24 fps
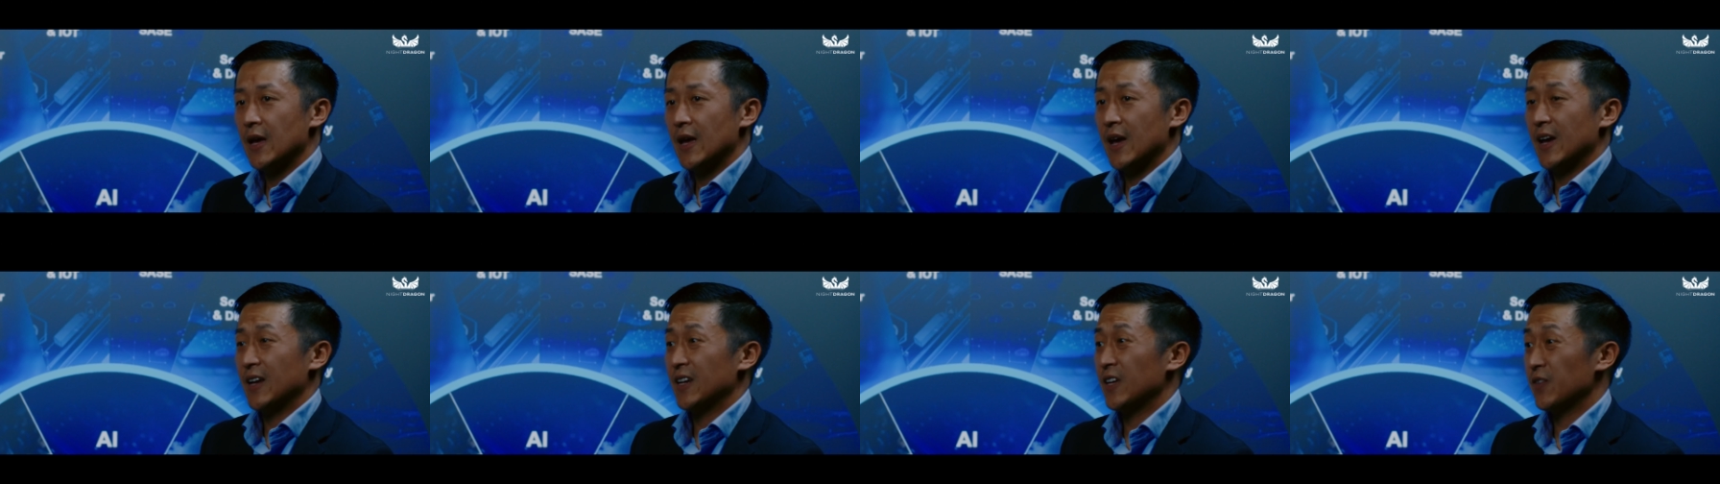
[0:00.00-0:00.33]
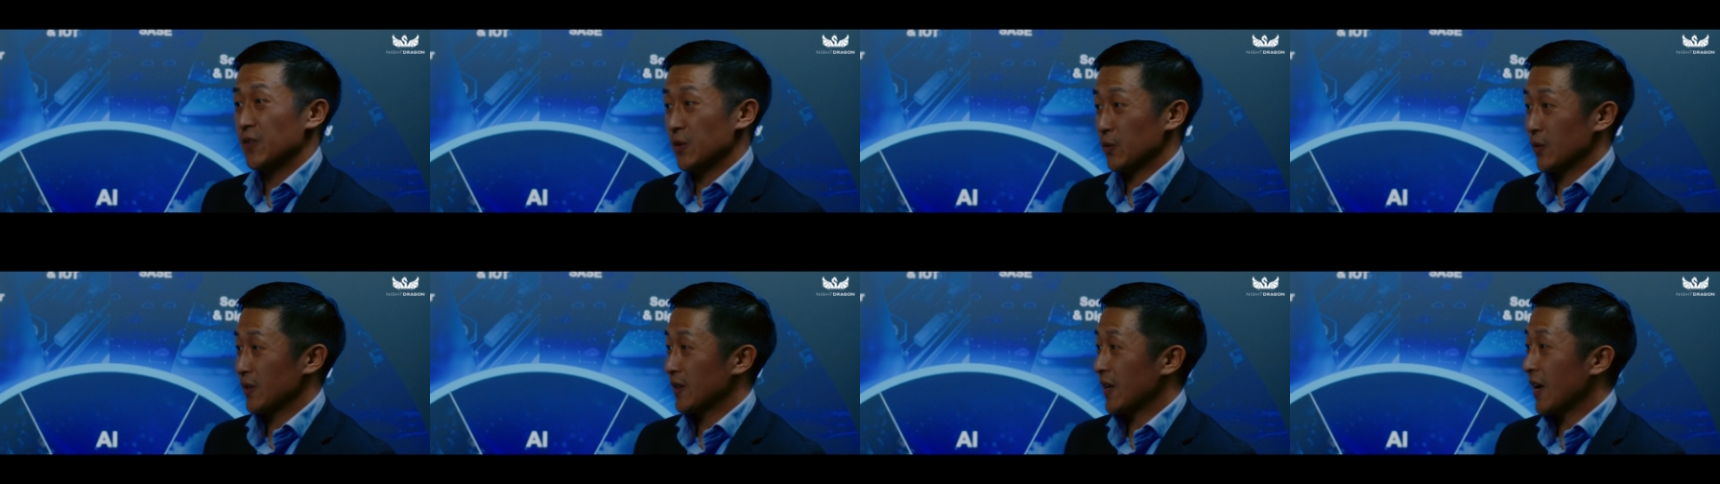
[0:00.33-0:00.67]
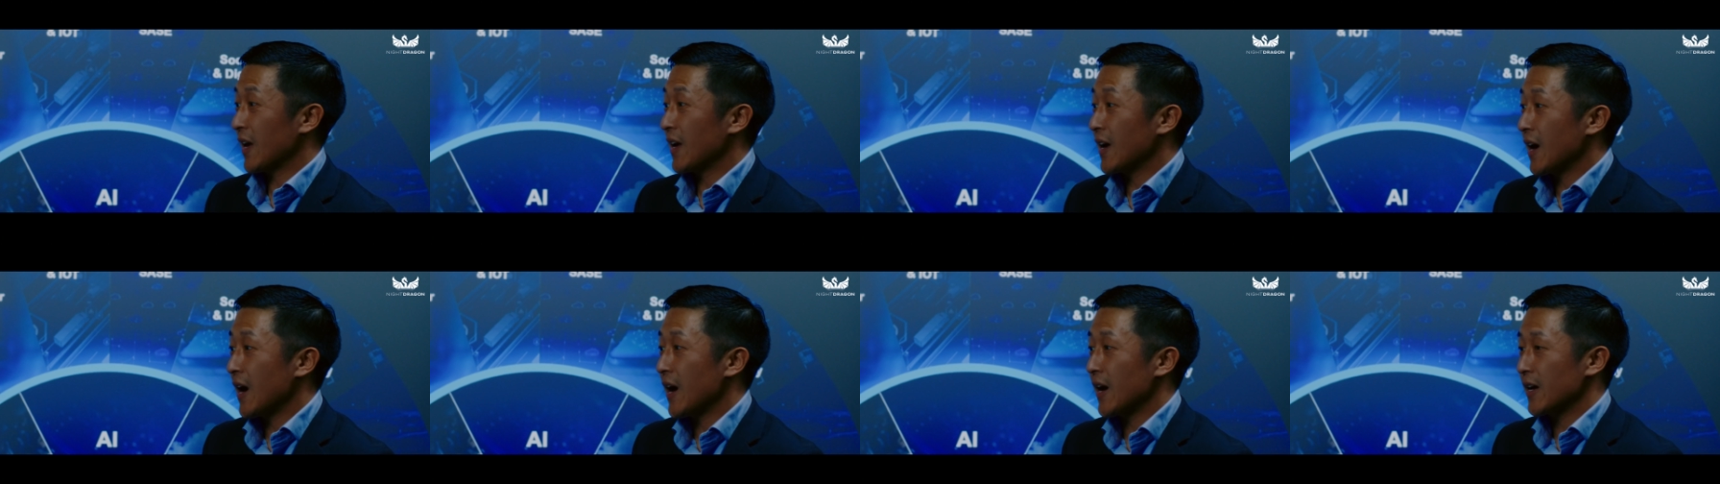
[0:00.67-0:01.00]
And even with
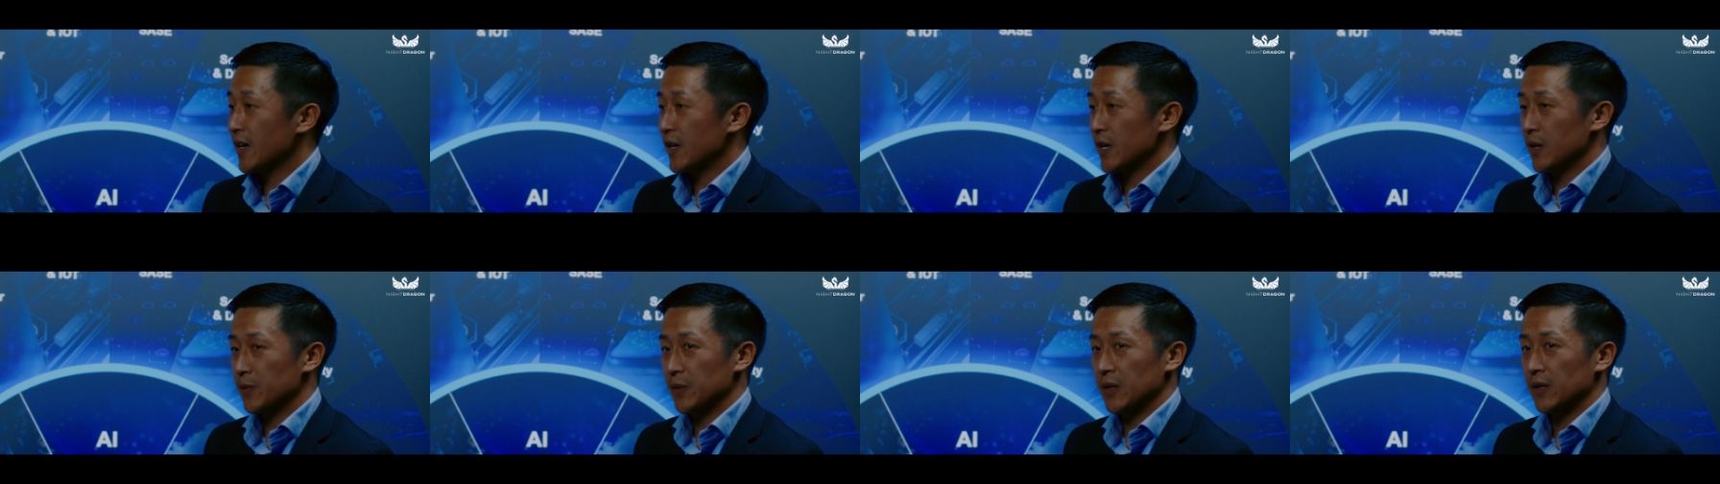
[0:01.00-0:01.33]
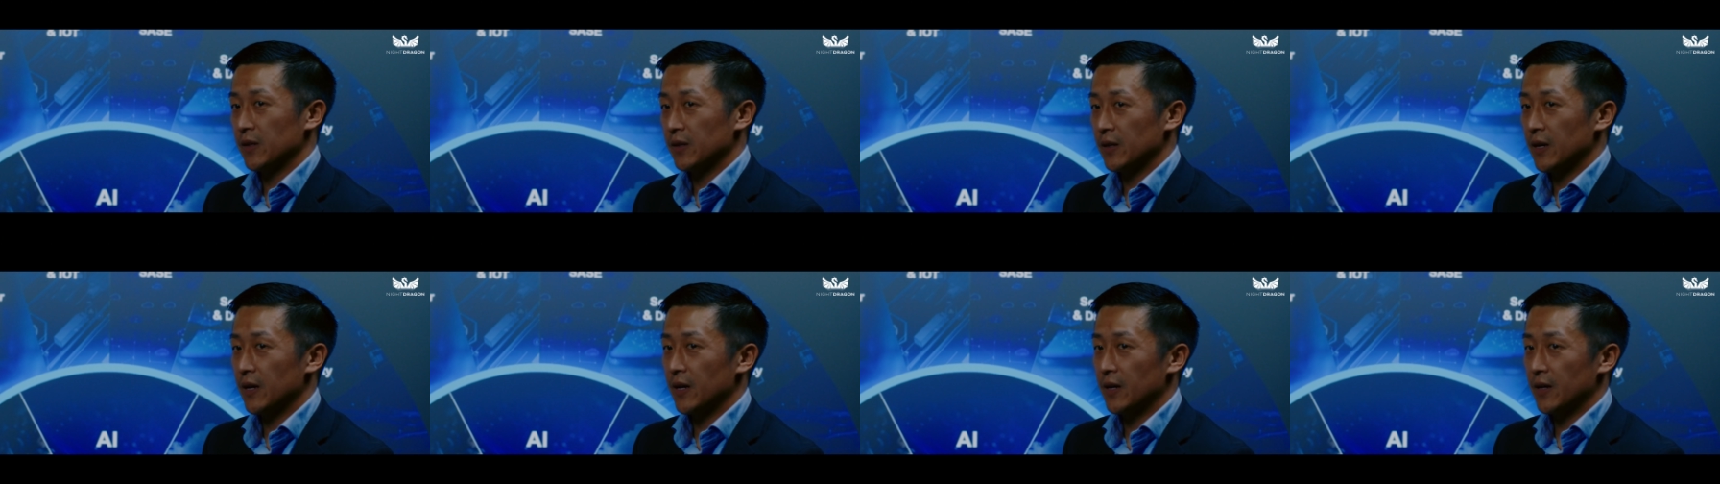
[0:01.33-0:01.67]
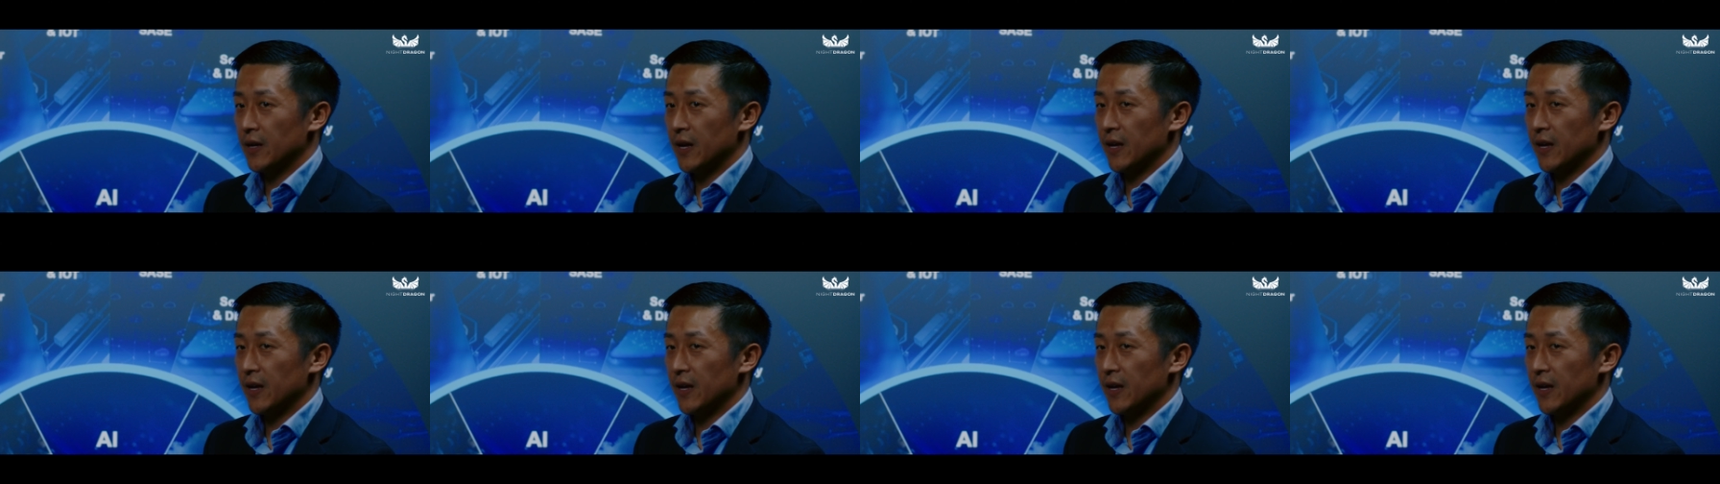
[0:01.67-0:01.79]
AI coming uh,